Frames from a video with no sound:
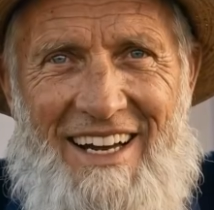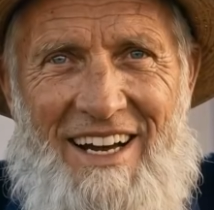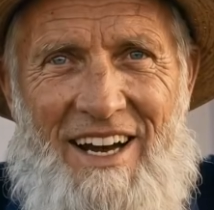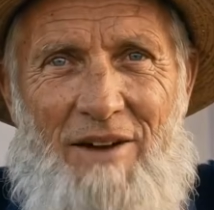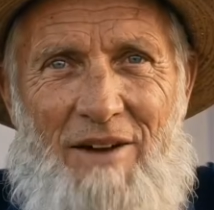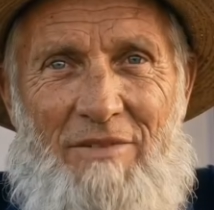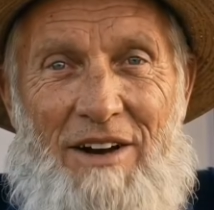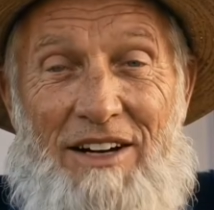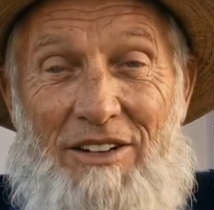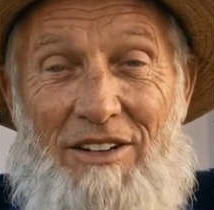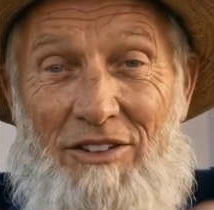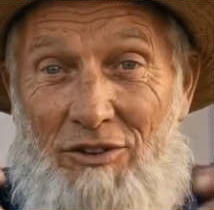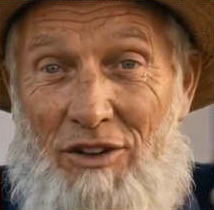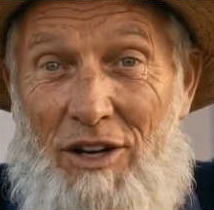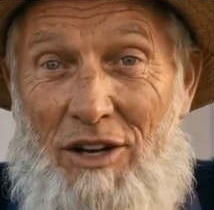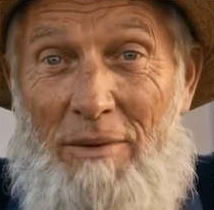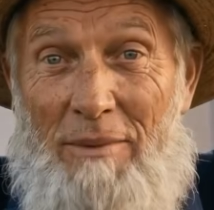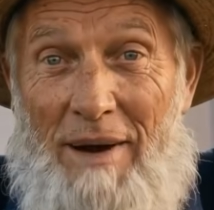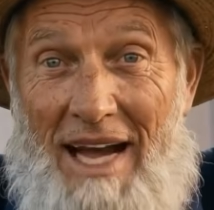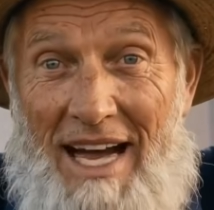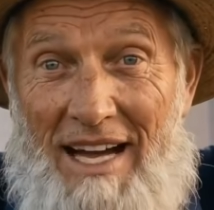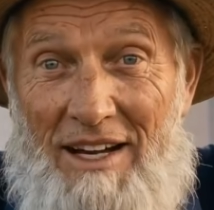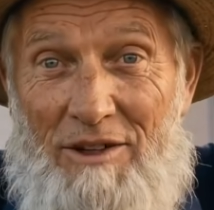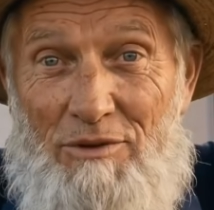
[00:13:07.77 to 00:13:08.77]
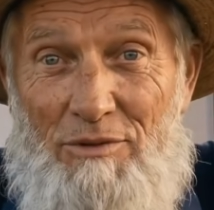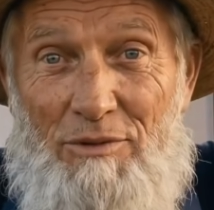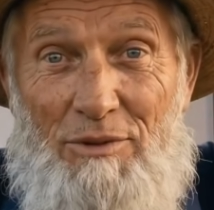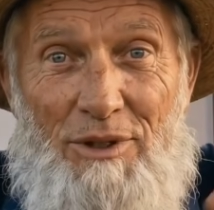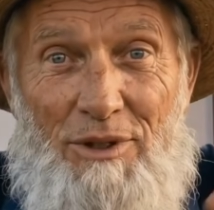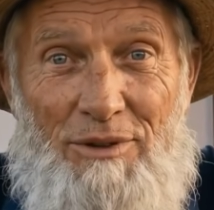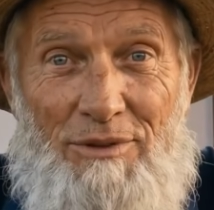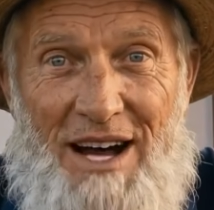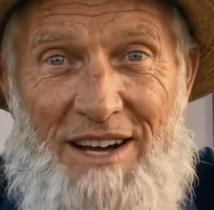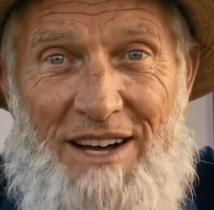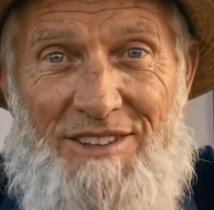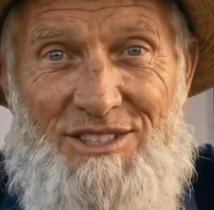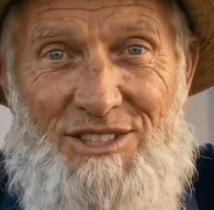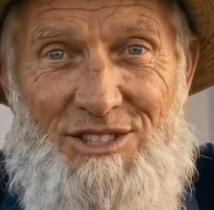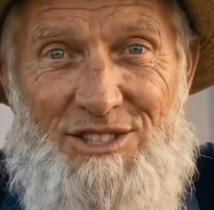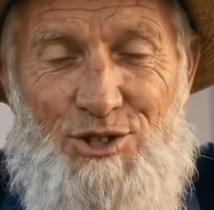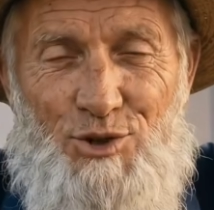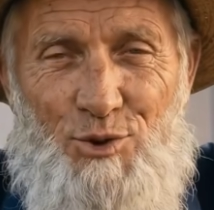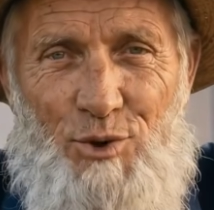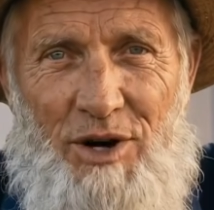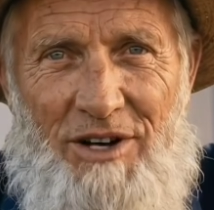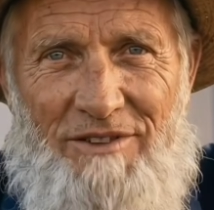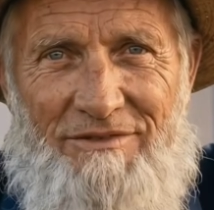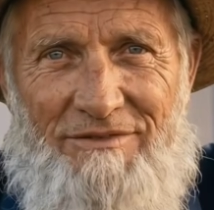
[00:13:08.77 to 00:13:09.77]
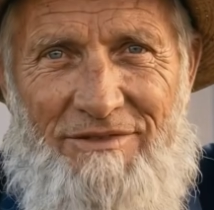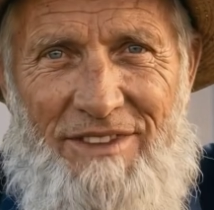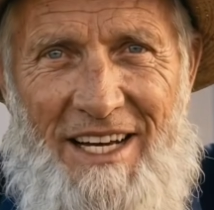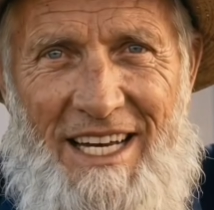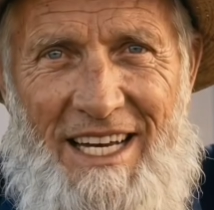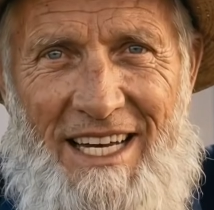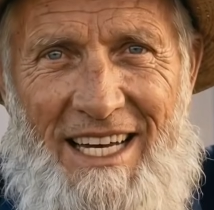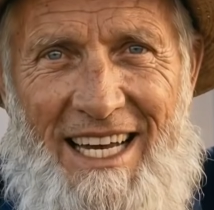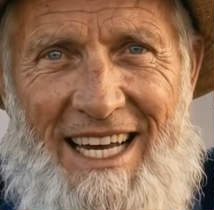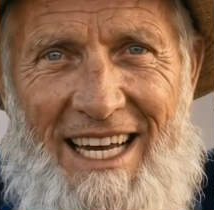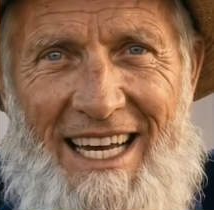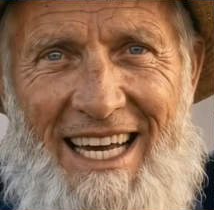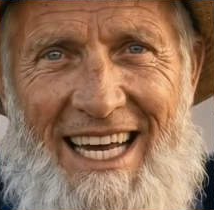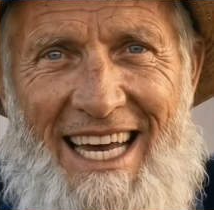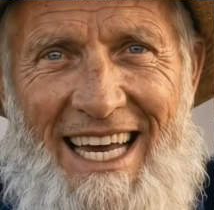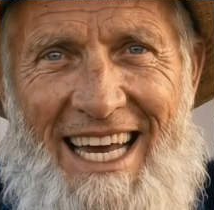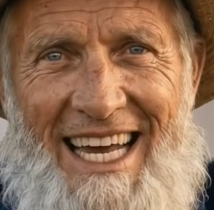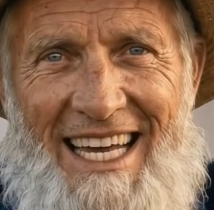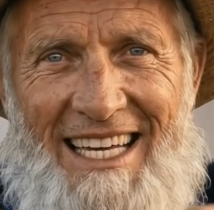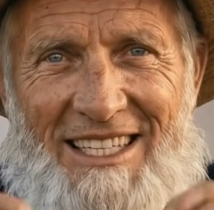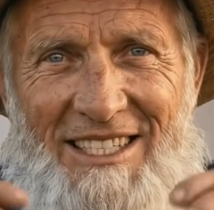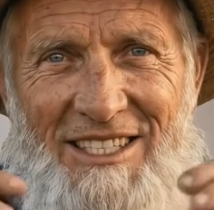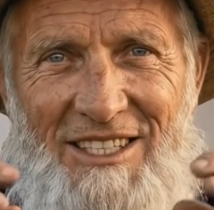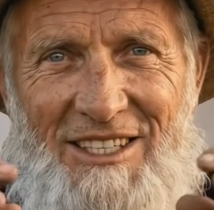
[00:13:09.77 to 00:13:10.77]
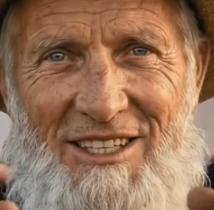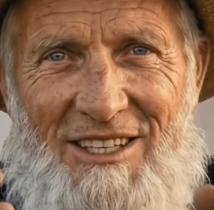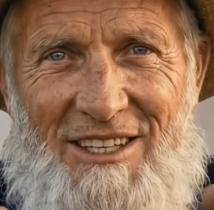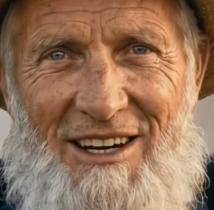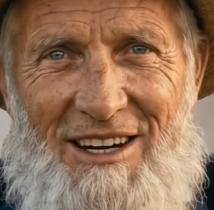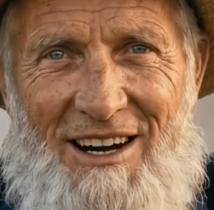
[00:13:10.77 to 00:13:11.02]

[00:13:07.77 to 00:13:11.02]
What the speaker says: seed, around 3 pounds per 1,000 square feet,